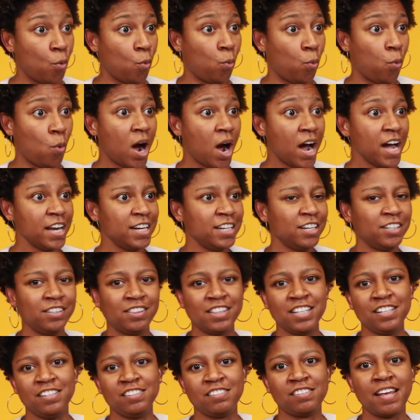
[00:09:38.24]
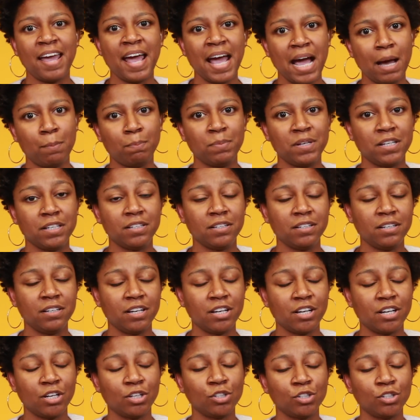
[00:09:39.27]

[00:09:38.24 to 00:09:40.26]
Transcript: Why did this happen